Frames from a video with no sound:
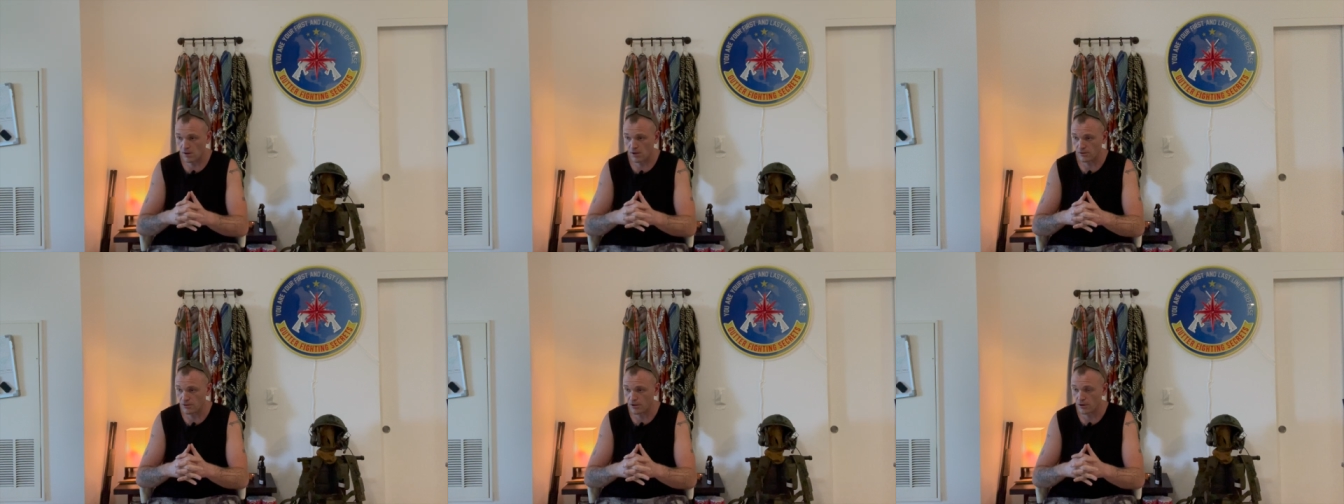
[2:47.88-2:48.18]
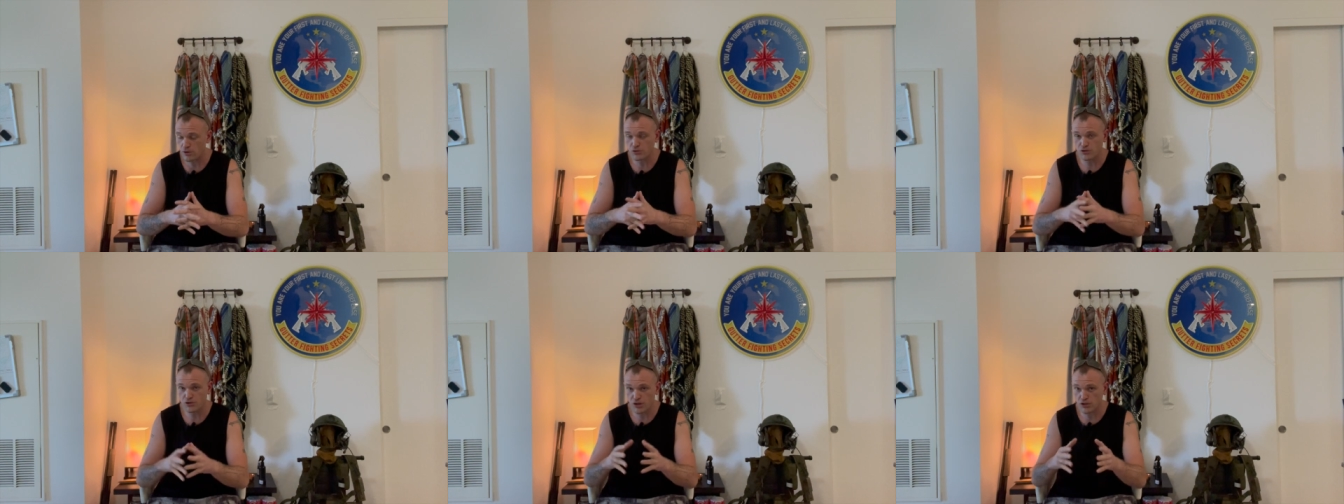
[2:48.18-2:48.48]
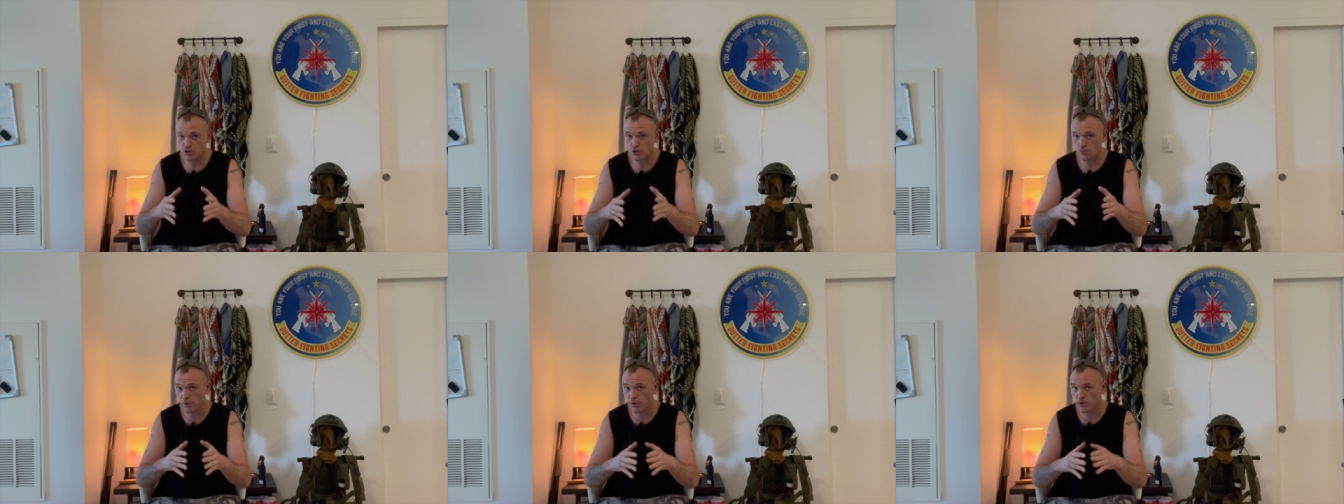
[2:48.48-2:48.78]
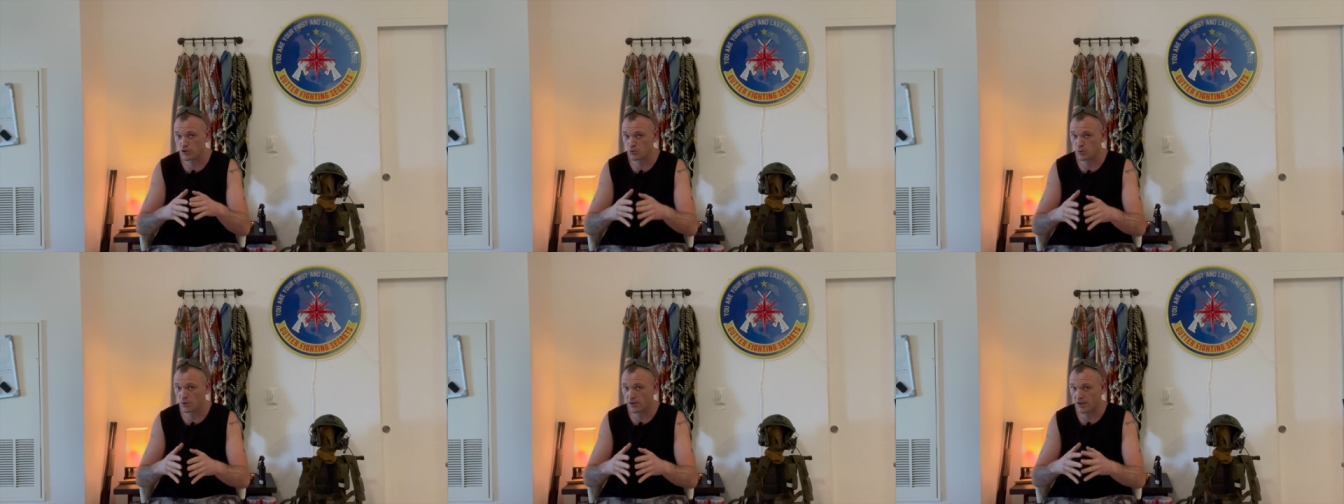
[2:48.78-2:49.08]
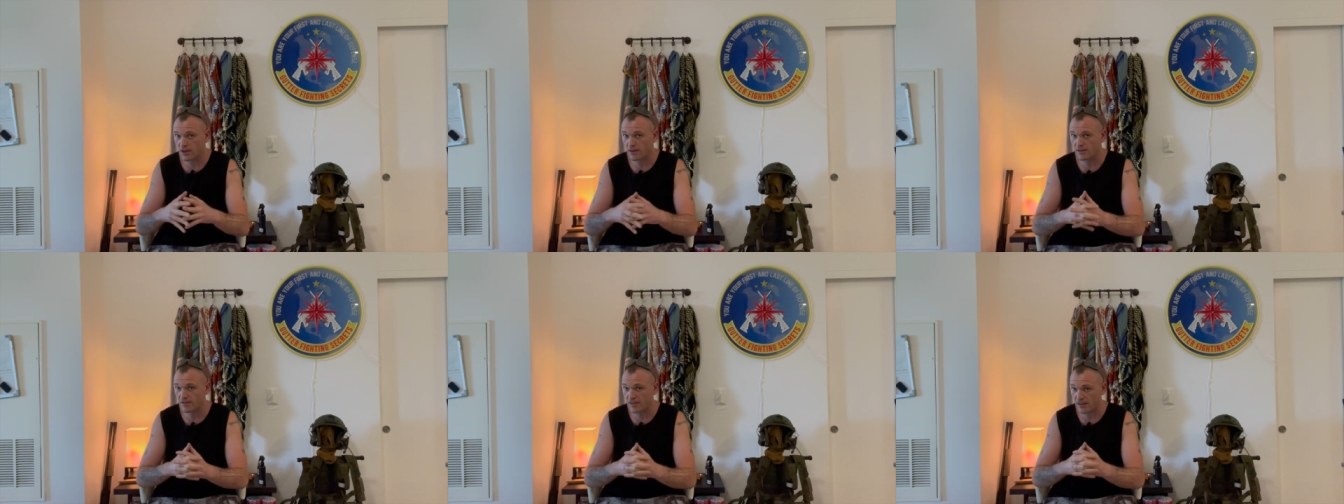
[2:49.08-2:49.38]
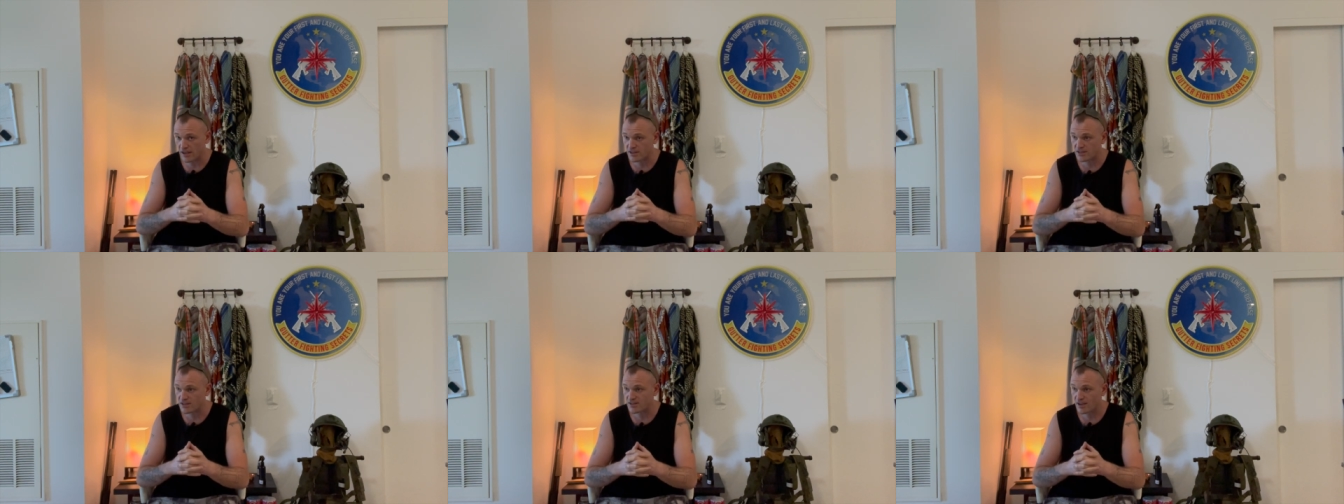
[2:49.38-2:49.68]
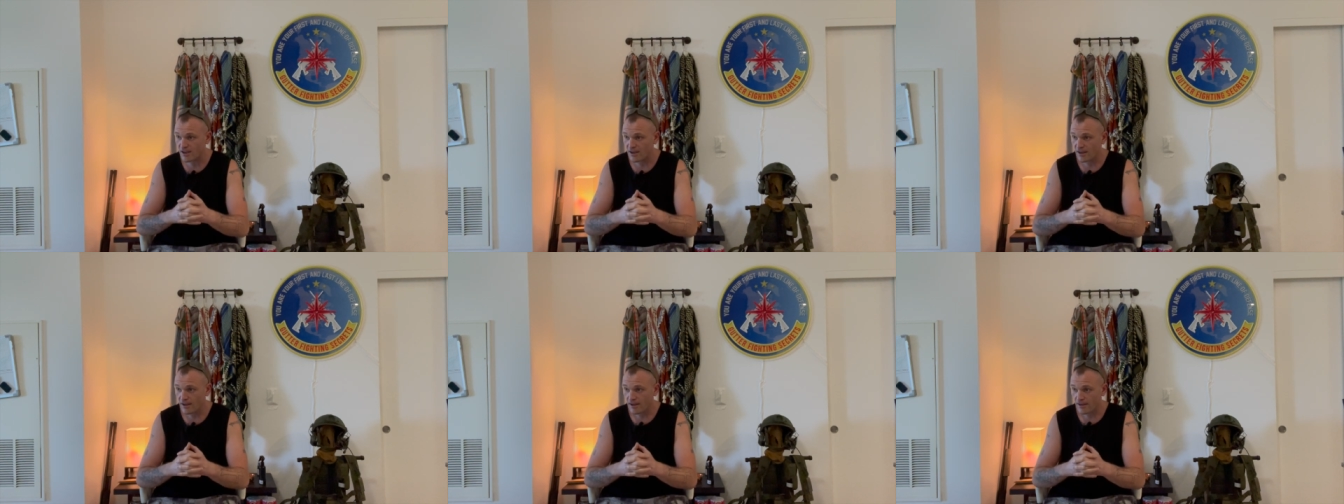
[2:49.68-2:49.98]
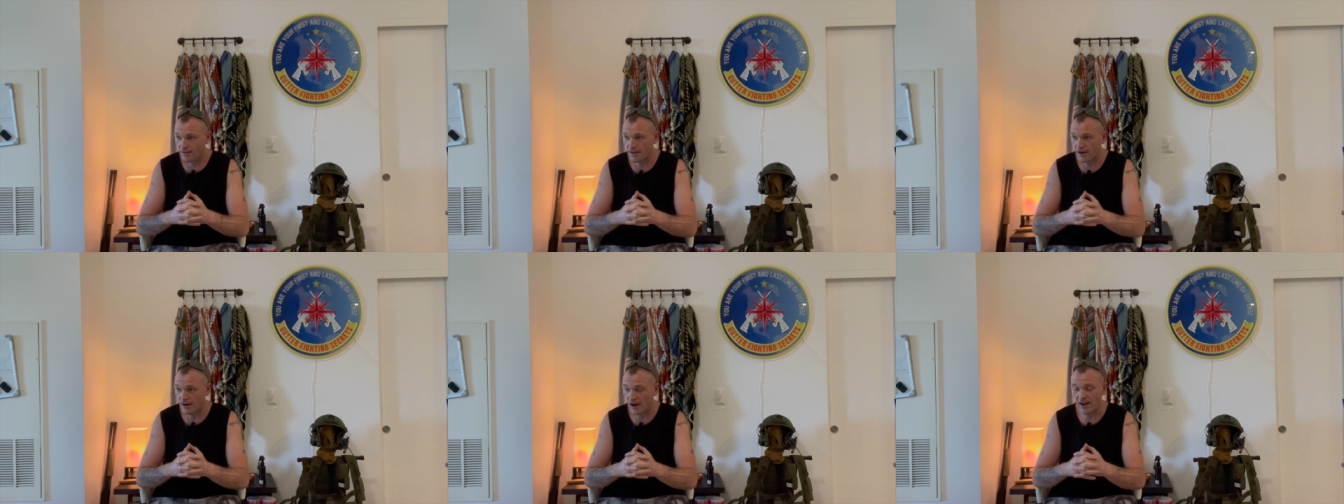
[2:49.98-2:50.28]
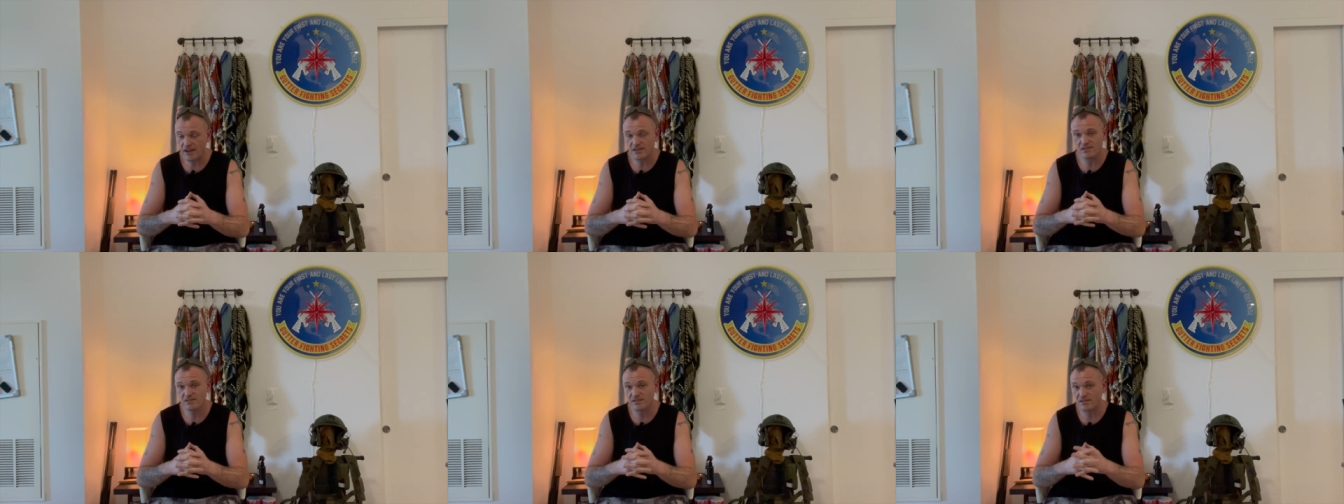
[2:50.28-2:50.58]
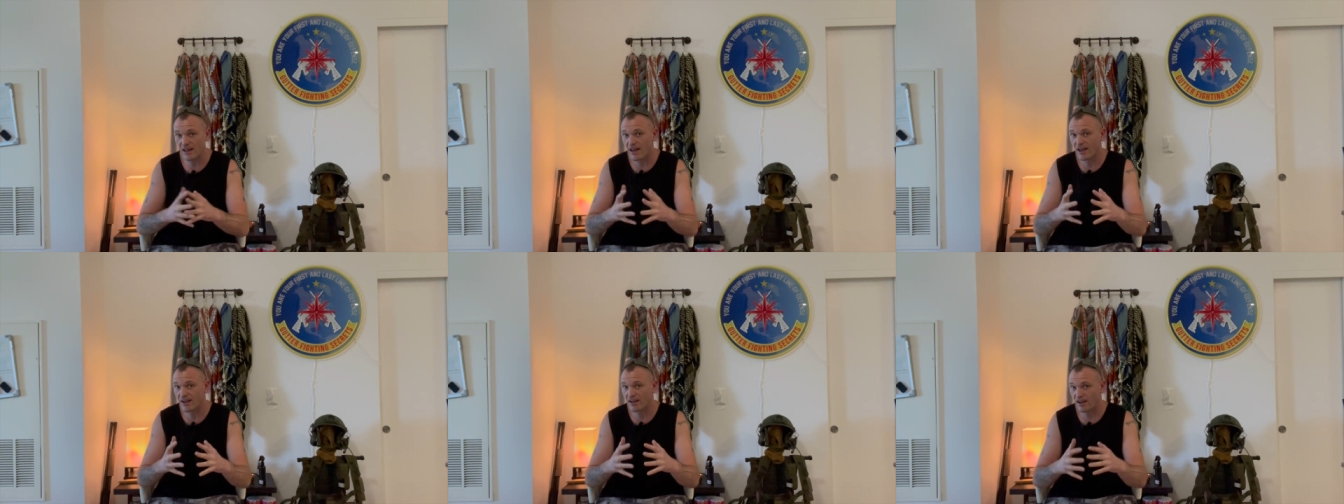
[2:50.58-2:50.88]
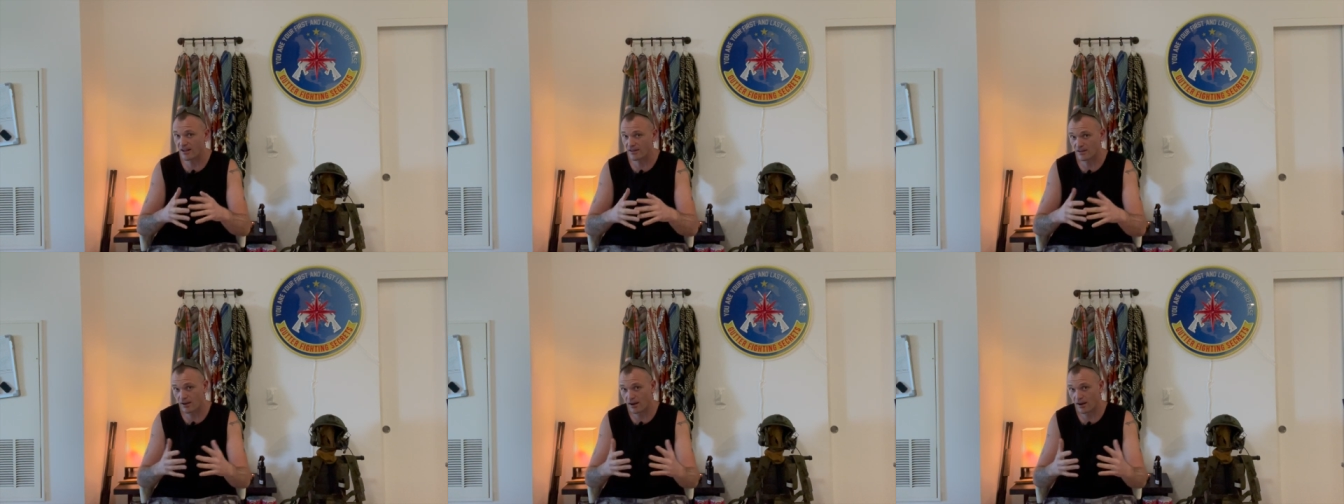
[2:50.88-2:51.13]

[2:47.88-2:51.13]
There's disciplines within this that I slack on.